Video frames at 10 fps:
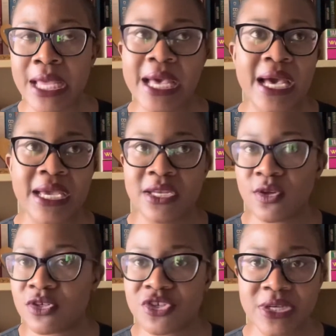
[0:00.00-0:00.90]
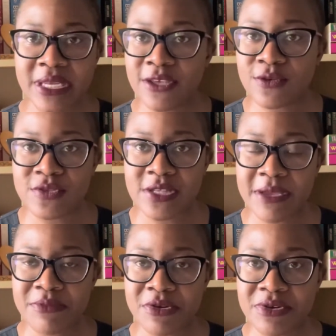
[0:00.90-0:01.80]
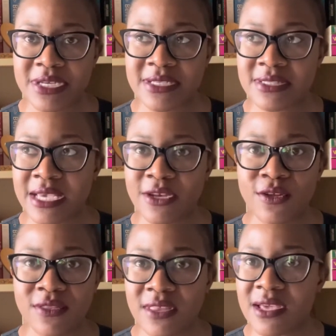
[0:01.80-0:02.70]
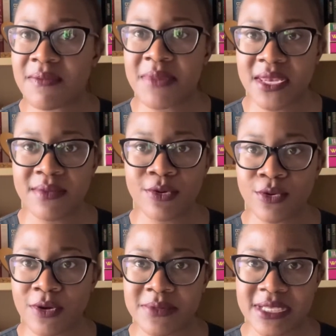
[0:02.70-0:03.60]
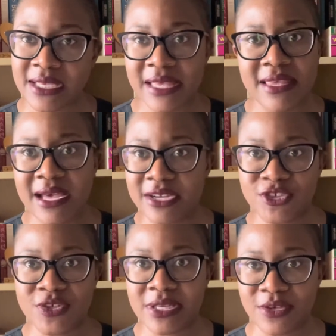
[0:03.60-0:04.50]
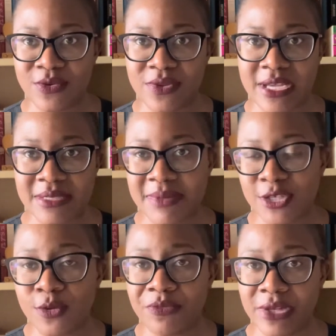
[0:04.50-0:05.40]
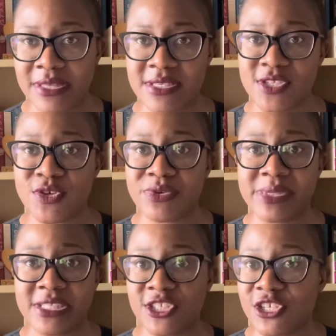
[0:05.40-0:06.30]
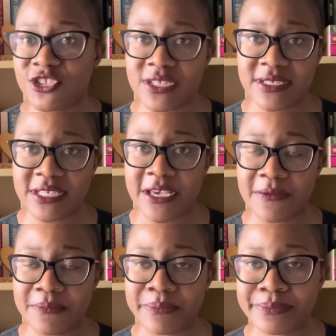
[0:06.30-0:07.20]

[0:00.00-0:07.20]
I don't really use libraries. I don't think many bookworms in Kenya actually do that, but hopefully the story will change in time.